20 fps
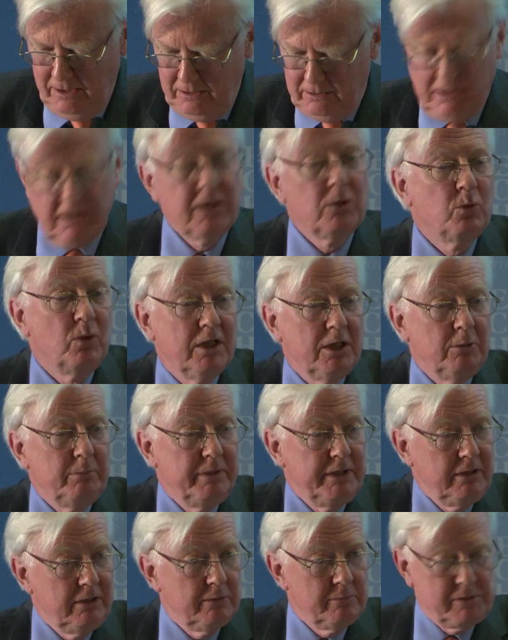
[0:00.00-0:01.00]
there will
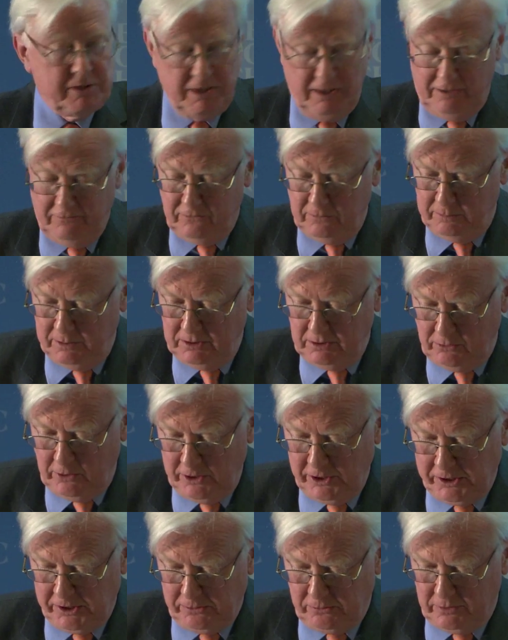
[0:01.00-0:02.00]
be observable
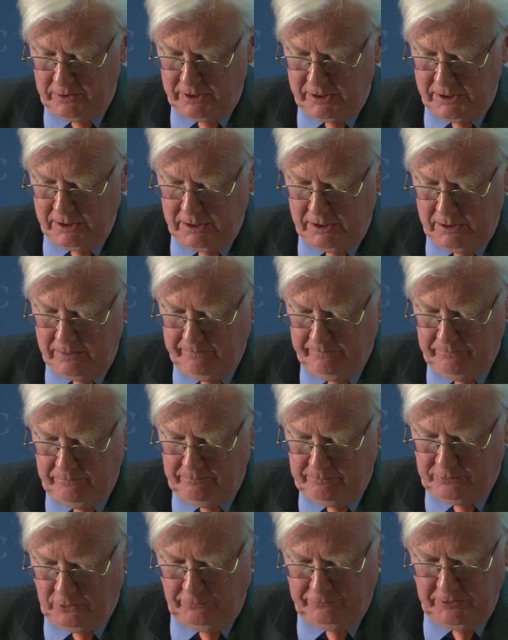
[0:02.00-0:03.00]
consequences,
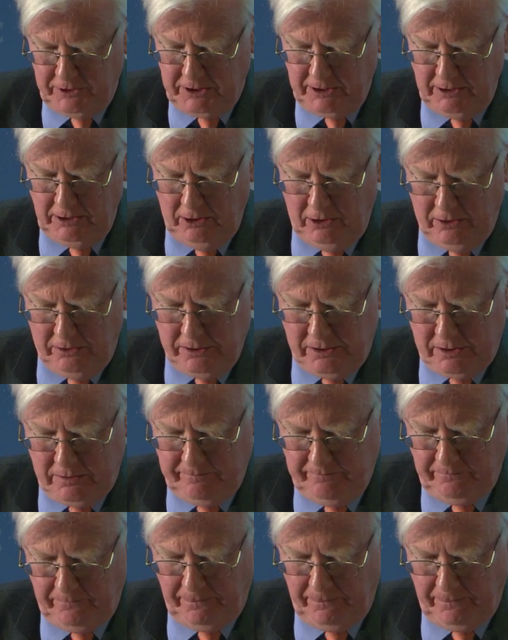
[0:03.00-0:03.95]
profit and loss.